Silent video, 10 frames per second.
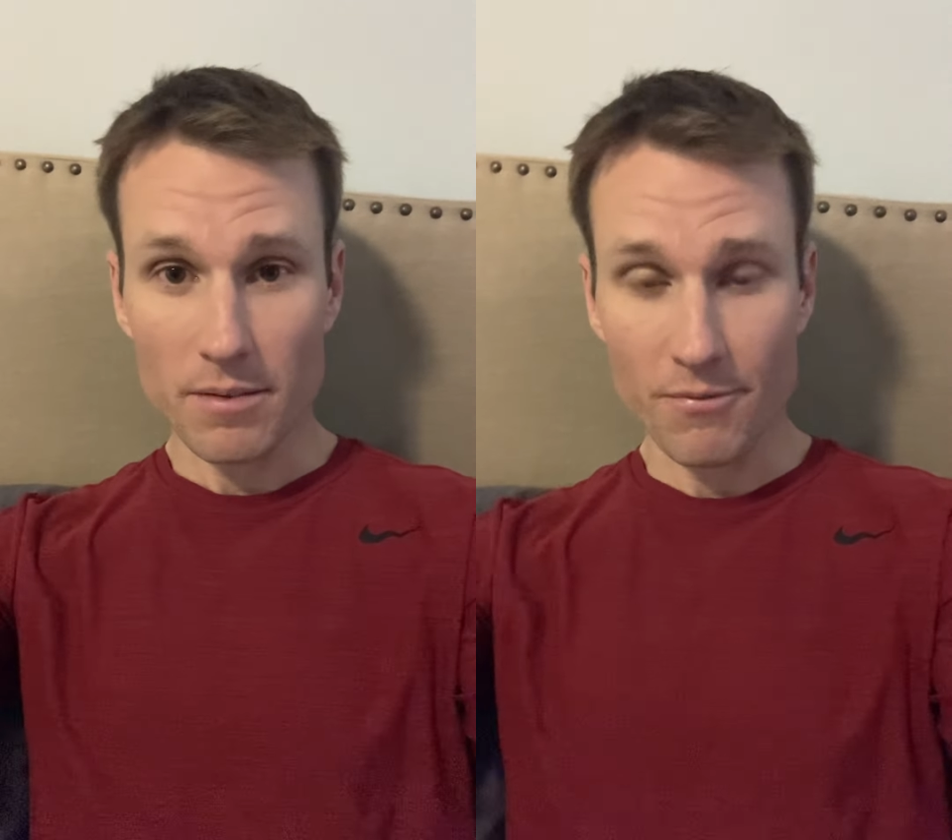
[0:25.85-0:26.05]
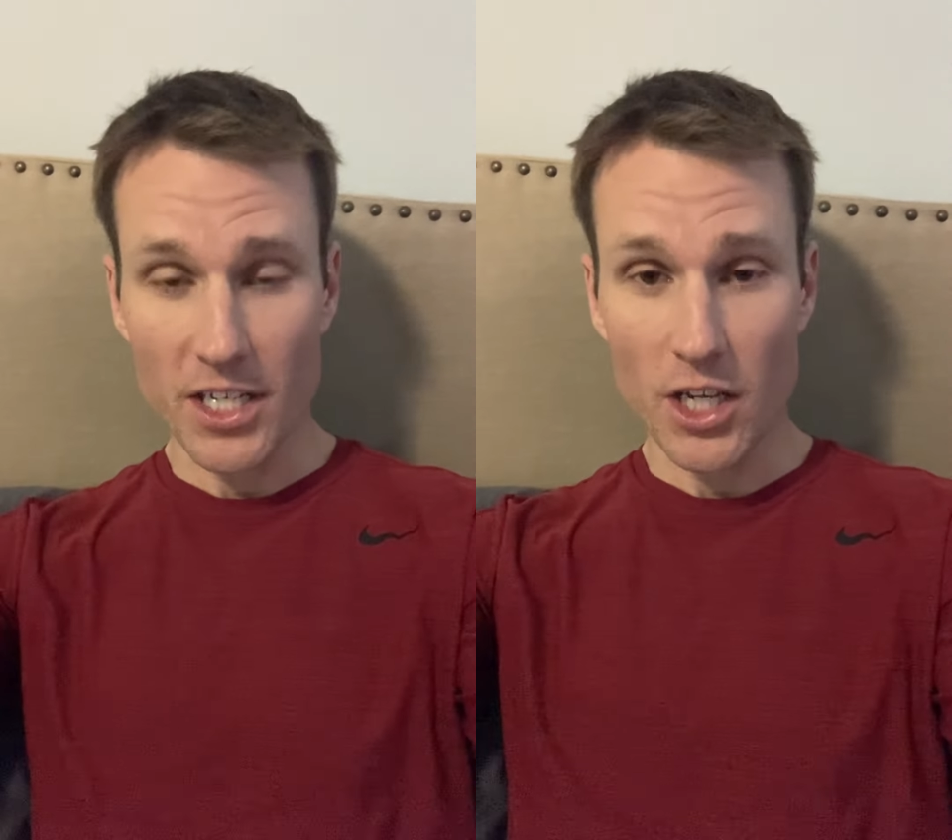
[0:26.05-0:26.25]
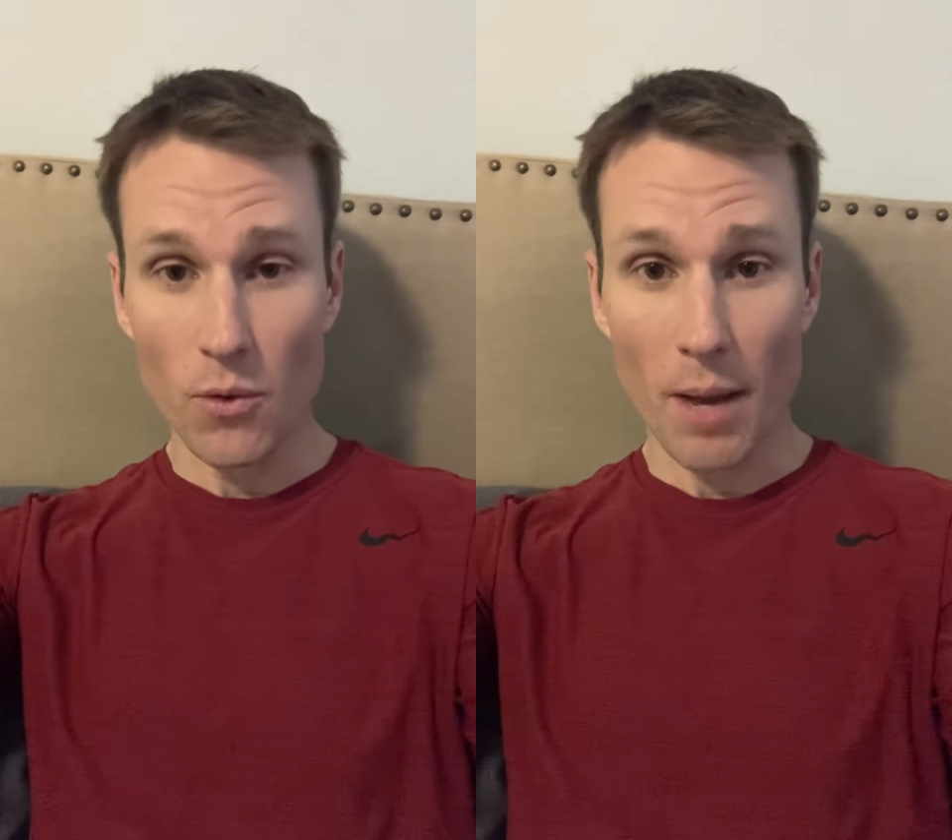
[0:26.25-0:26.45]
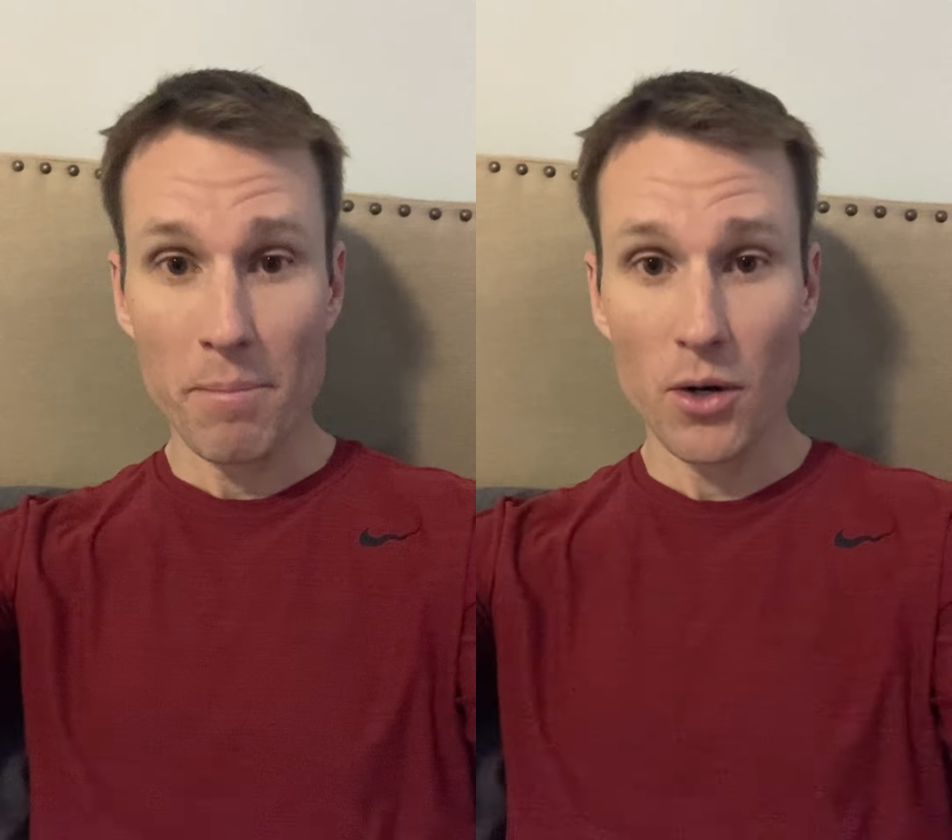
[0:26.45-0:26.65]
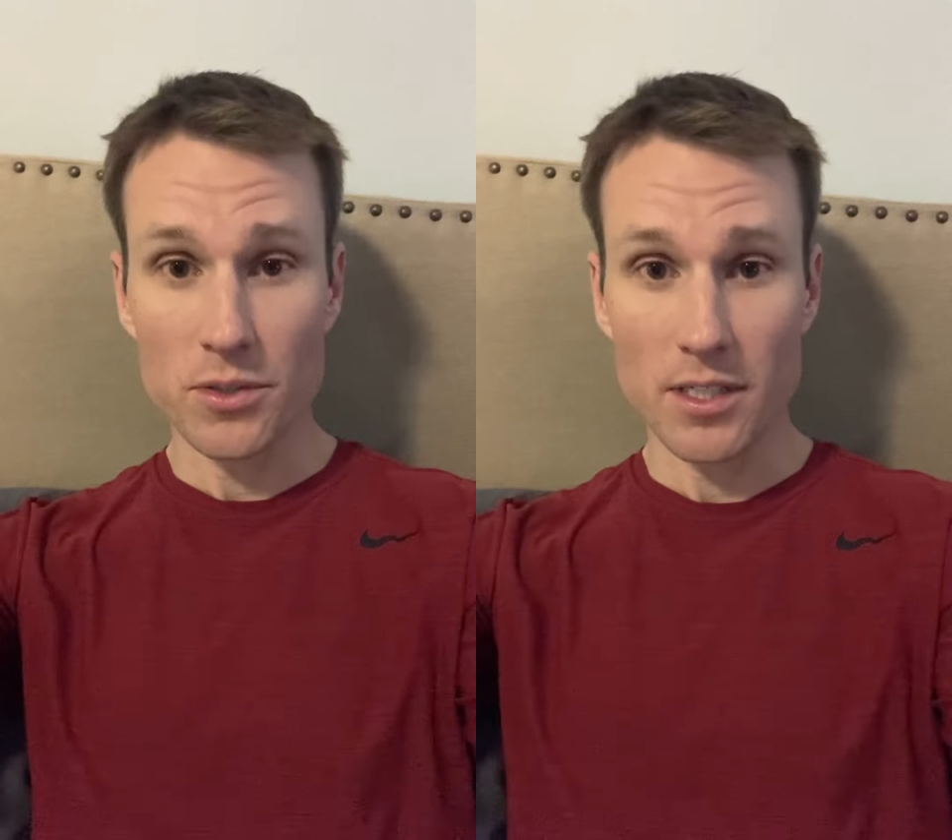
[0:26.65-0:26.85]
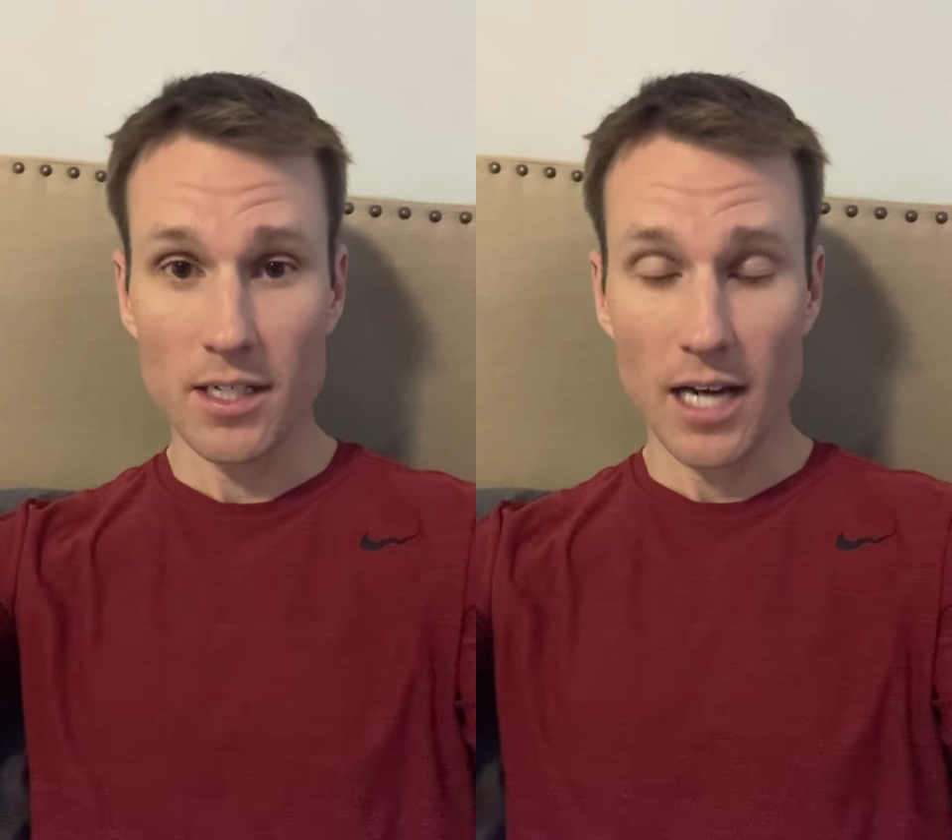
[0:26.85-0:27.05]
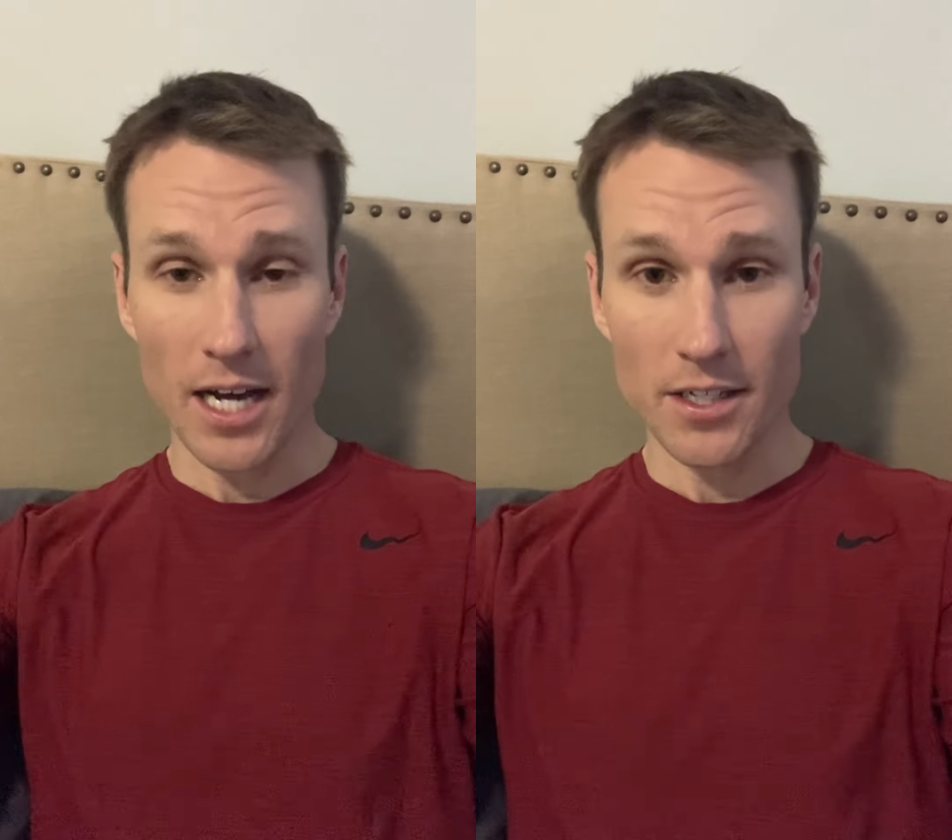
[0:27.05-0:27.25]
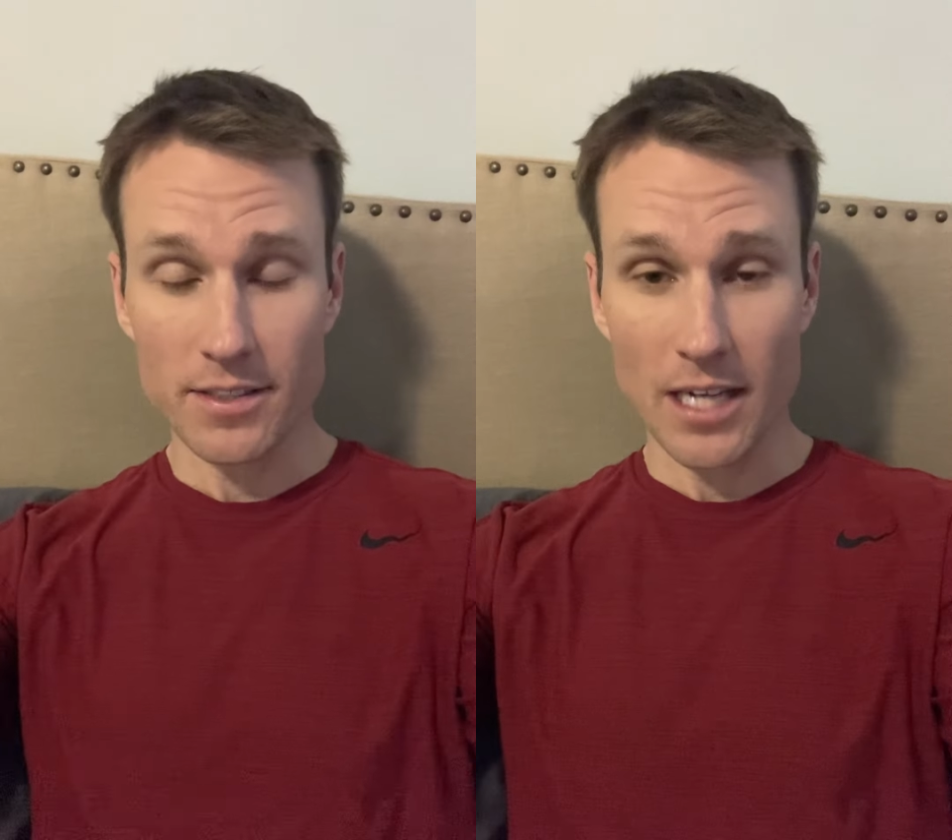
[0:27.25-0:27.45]
video I posted
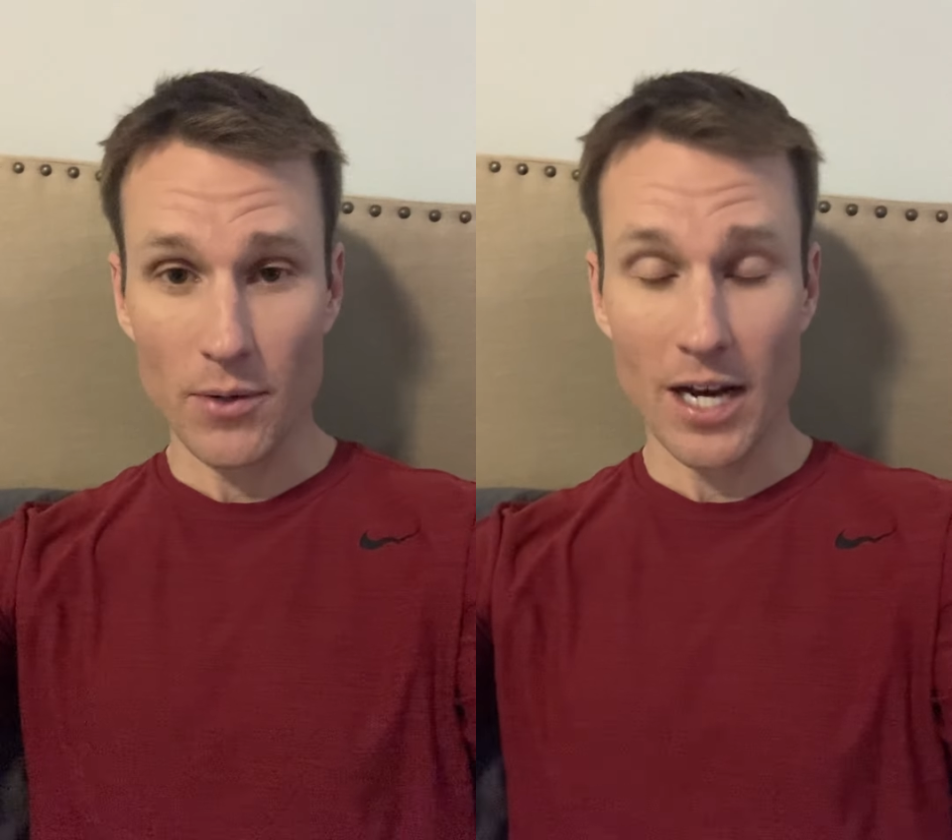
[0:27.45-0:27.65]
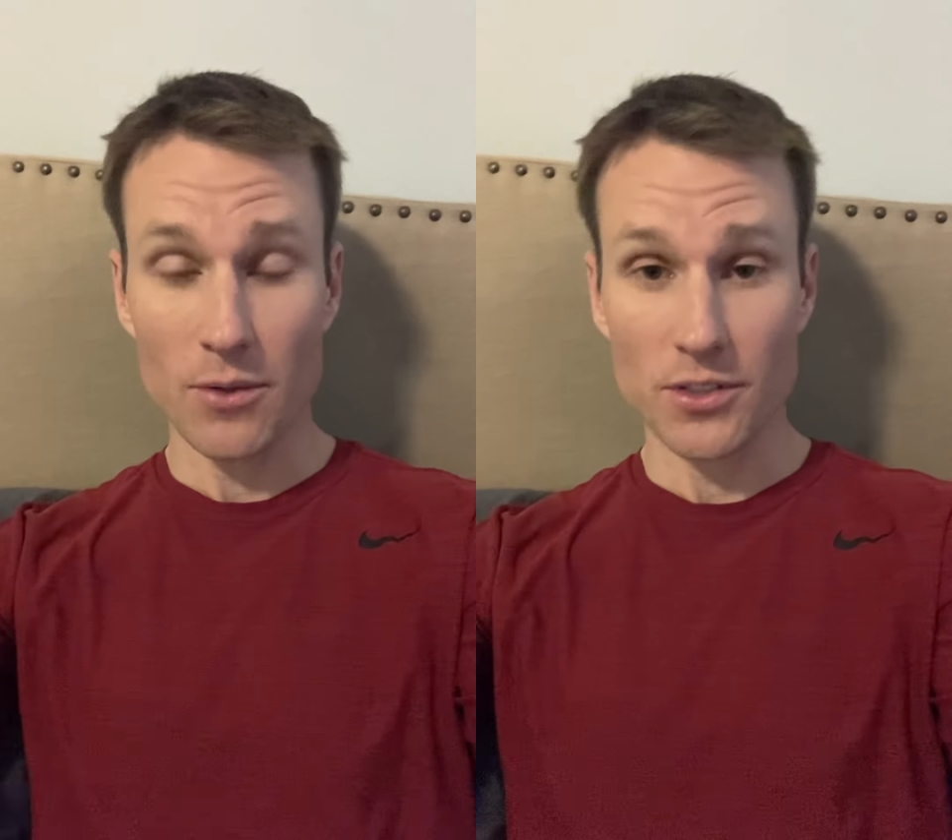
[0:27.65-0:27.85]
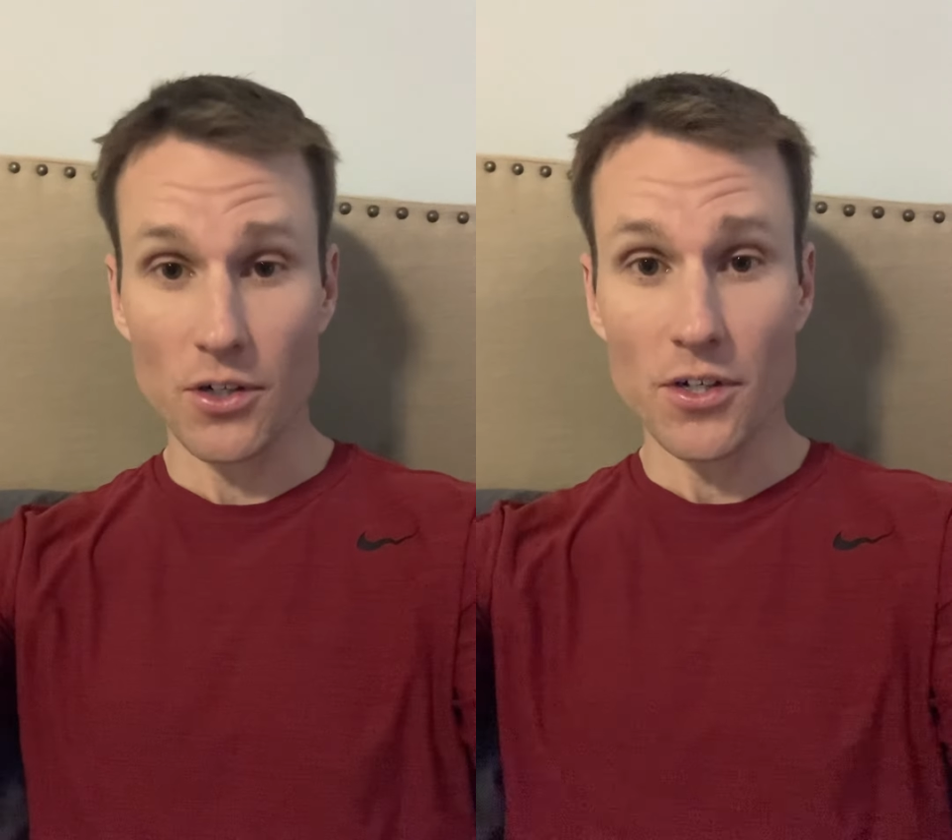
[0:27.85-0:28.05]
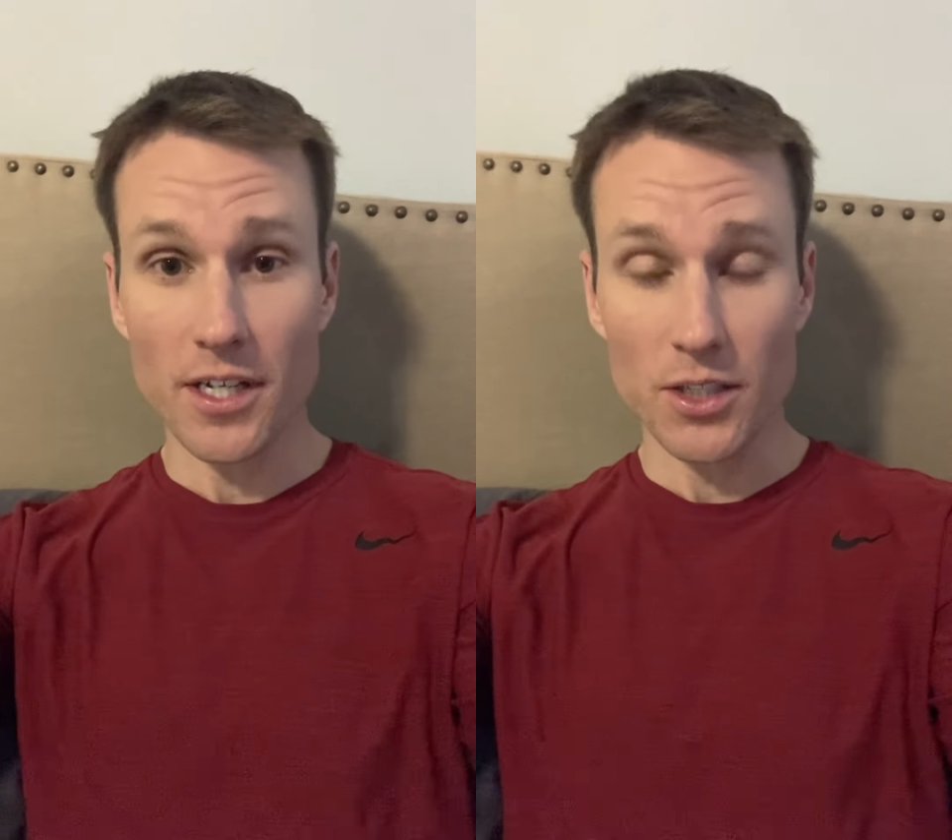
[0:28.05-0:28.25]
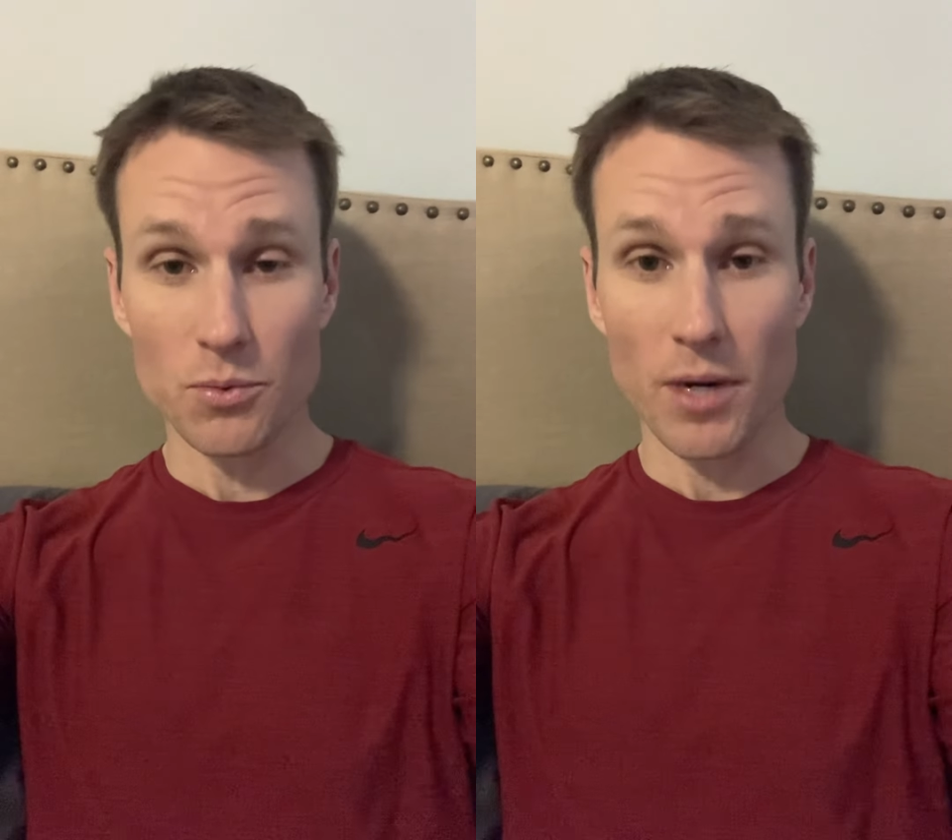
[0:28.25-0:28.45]
on SoundHound's earnings,